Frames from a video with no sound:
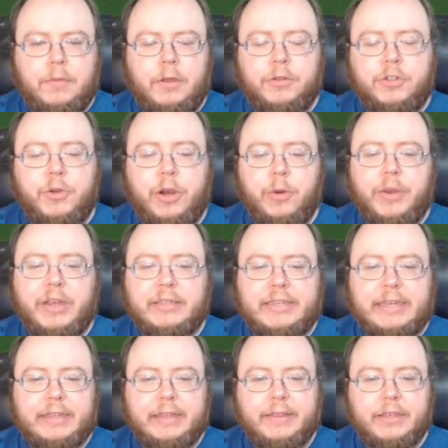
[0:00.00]
So here we can
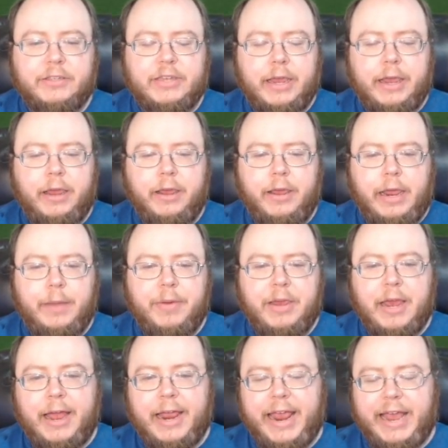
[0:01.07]
see that this
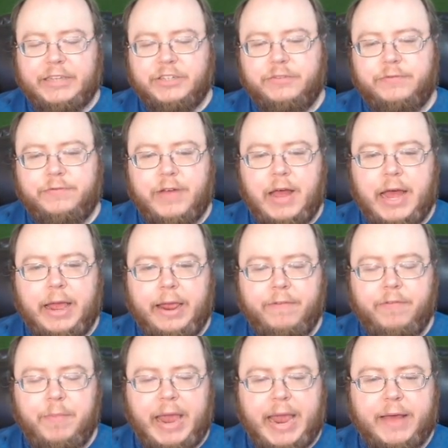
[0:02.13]
API has
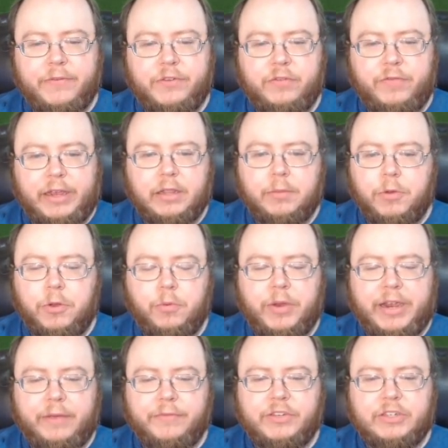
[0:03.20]
5 paths available. We
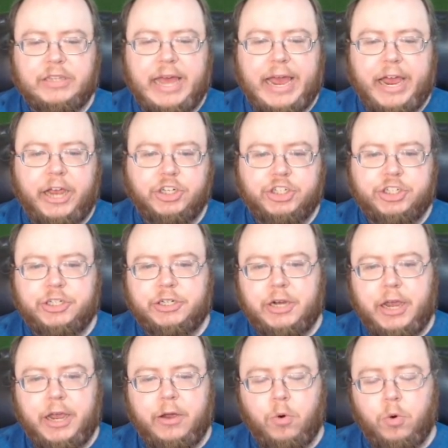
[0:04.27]
have slash
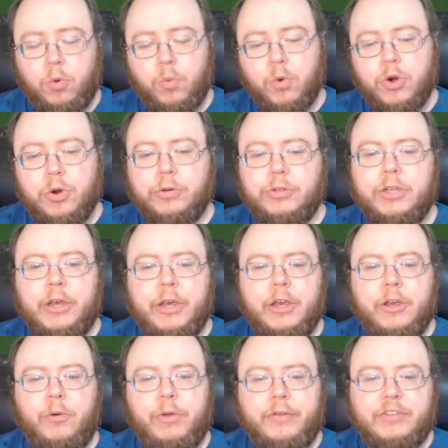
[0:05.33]
or root,
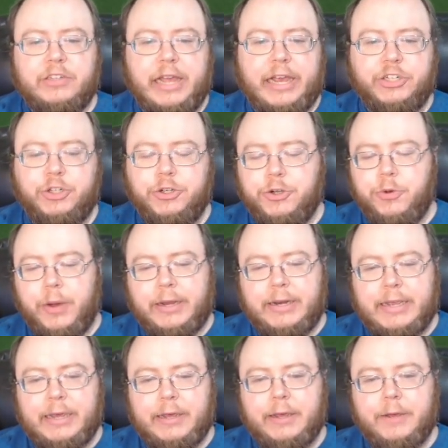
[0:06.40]
we have
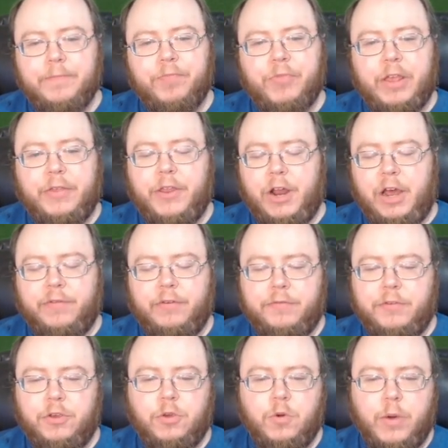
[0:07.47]
/UUID, and then off of
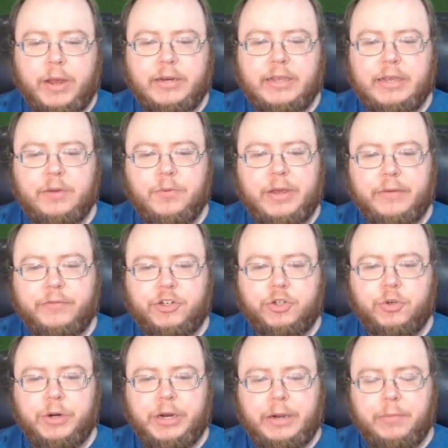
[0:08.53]
UUID, we have
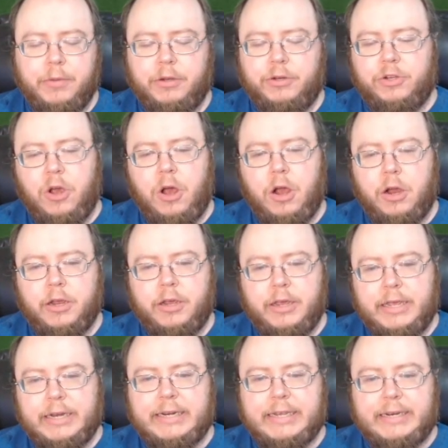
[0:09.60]
stream, talk,
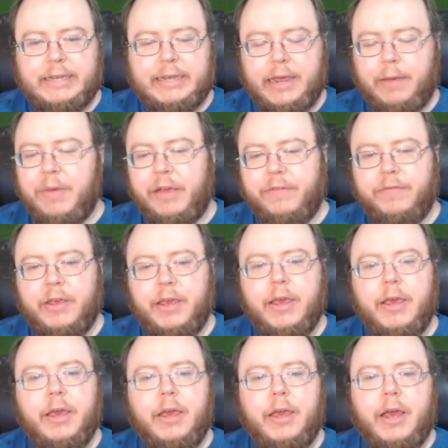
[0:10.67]
and DTMF.
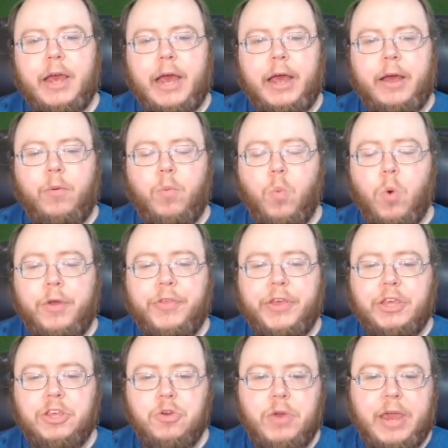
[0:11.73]
One
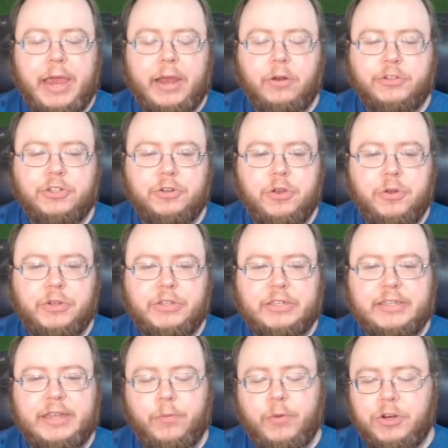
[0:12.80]
thing you can also notice
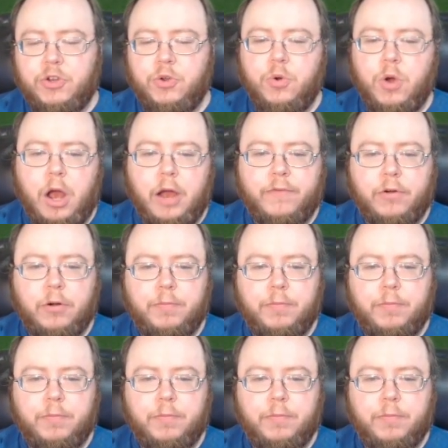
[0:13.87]
is that we do offer